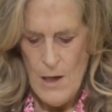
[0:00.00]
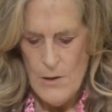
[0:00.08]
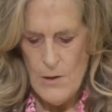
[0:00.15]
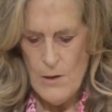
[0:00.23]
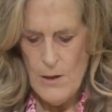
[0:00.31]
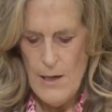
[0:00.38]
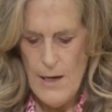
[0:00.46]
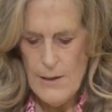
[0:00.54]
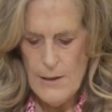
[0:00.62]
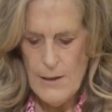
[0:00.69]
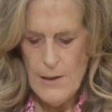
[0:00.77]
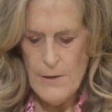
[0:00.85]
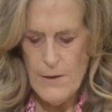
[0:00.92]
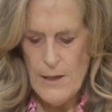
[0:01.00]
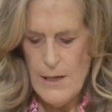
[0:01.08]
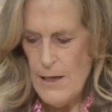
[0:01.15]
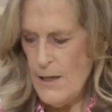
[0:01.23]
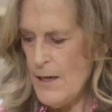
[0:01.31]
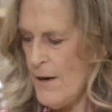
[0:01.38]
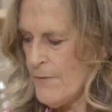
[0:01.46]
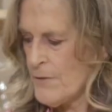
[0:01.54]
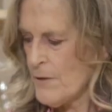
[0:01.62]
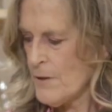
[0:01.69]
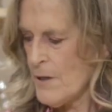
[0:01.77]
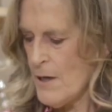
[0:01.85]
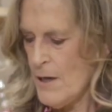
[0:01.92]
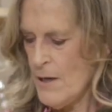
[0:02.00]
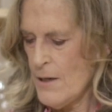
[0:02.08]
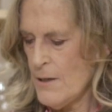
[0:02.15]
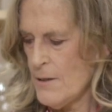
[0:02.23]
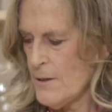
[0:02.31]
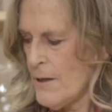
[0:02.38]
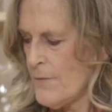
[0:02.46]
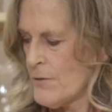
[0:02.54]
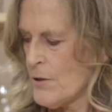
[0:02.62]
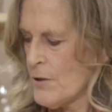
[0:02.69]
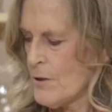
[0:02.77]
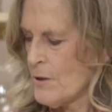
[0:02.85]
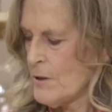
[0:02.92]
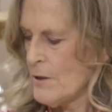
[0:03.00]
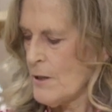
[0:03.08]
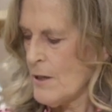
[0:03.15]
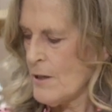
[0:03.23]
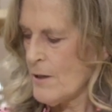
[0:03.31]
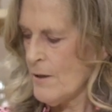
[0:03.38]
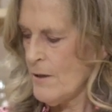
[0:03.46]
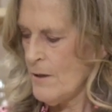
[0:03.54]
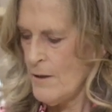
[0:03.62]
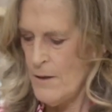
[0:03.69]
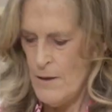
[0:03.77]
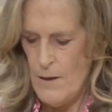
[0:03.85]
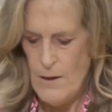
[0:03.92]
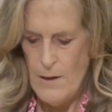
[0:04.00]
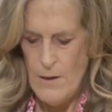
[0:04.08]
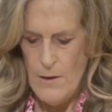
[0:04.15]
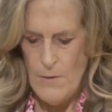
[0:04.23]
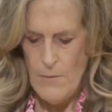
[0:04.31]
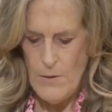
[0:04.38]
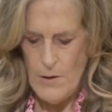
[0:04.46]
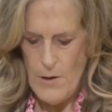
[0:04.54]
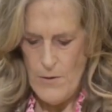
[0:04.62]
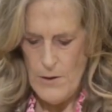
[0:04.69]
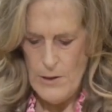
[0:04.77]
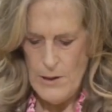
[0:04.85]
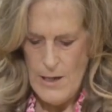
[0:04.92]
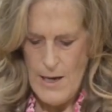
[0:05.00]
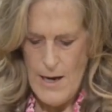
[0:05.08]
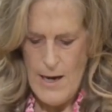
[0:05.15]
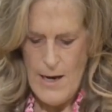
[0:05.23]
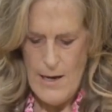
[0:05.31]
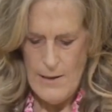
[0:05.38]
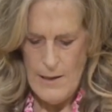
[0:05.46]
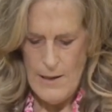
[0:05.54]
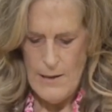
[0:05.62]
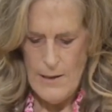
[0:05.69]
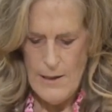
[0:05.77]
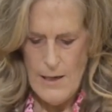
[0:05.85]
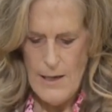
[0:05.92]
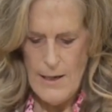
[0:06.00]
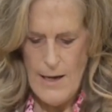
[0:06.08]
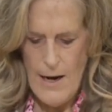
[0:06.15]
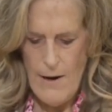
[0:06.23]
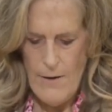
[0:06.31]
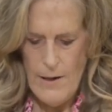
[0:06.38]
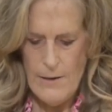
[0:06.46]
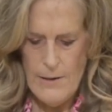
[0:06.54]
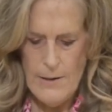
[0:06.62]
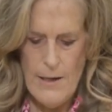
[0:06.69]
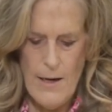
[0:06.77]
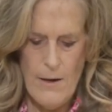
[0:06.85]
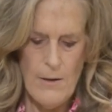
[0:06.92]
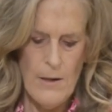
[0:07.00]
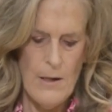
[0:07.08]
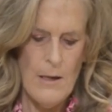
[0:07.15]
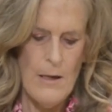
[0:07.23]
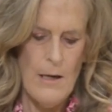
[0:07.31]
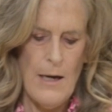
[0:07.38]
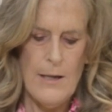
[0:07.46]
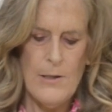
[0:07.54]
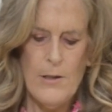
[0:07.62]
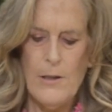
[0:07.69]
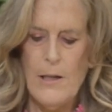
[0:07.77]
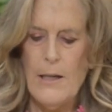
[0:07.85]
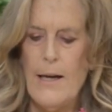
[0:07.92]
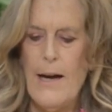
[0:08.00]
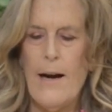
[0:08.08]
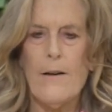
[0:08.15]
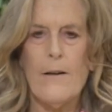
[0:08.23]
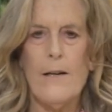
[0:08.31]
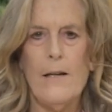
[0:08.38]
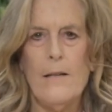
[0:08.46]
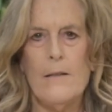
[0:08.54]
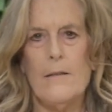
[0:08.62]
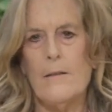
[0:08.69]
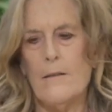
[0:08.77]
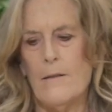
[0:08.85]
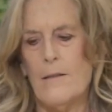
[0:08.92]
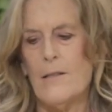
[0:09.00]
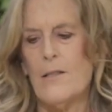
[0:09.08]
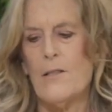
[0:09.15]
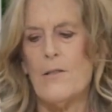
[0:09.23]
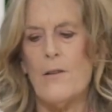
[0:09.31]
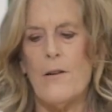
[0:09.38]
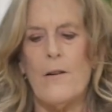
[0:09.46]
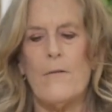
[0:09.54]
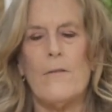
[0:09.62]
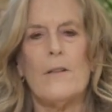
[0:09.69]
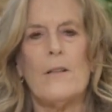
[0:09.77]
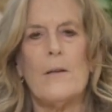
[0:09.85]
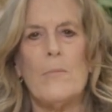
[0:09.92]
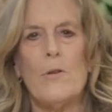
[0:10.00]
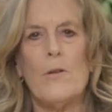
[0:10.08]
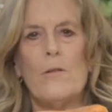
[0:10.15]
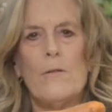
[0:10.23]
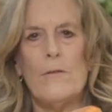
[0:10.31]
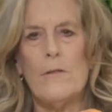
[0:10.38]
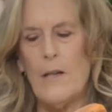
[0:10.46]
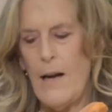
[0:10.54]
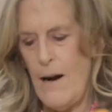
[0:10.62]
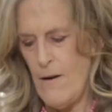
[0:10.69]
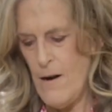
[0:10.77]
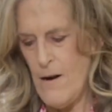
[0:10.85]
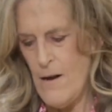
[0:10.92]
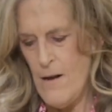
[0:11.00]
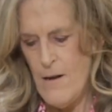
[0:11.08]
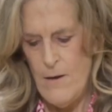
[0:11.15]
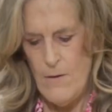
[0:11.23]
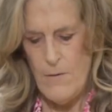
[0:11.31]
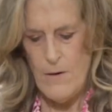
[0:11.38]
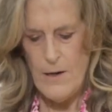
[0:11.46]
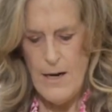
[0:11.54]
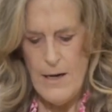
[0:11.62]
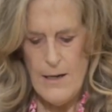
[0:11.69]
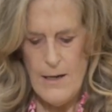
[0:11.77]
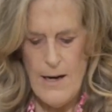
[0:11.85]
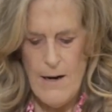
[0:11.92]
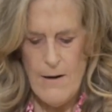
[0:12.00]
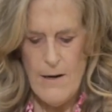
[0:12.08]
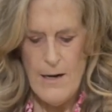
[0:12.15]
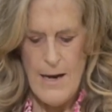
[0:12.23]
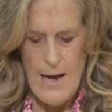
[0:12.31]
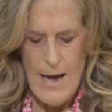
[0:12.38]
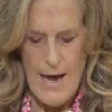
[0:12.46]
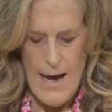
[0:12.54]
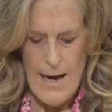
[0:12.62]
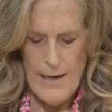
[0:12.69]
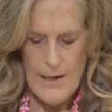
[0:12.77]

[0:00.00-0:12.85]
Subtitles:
So the next ingredient after the onions have turned clear, we're going to add the carrots. Now, I took a carrot. This is a really beautiful carrot, organic carrot, and I